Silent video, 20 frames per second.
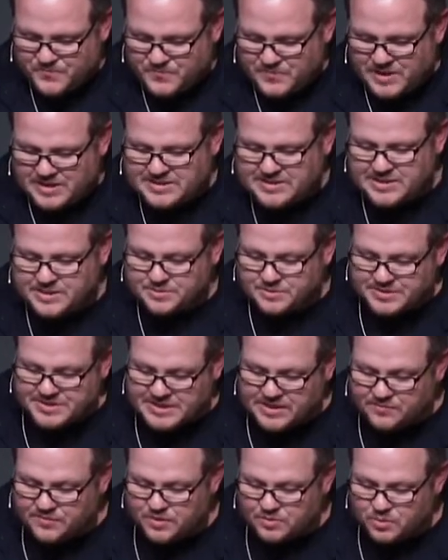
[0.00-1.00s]
He says,
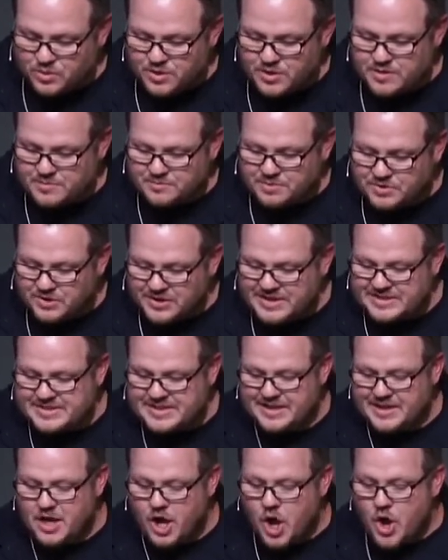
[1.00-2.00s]
Receive the word
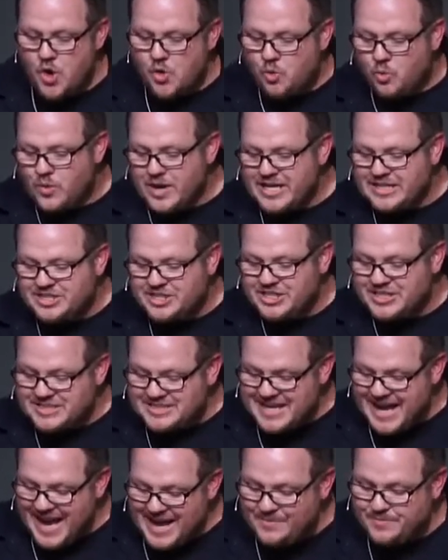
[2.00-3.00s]
implanted, which is
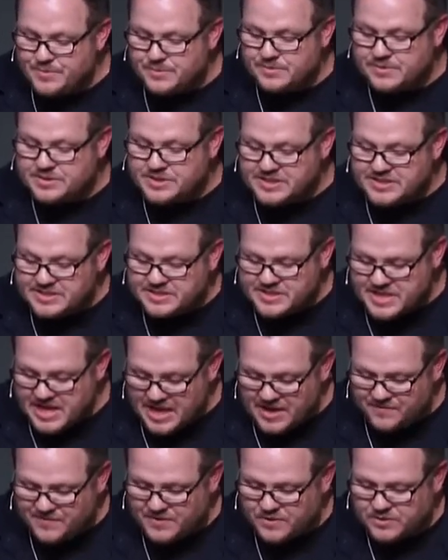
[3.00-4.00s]
able to
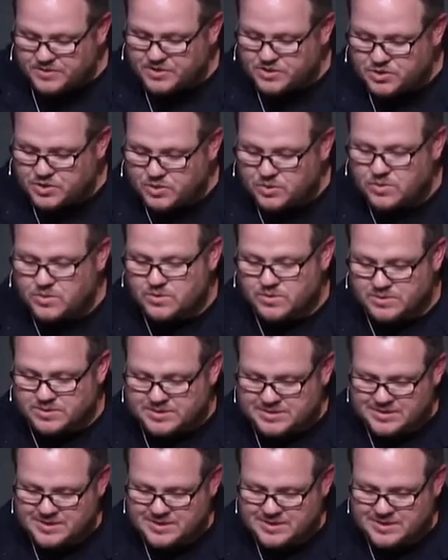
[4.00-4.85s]
save your souls.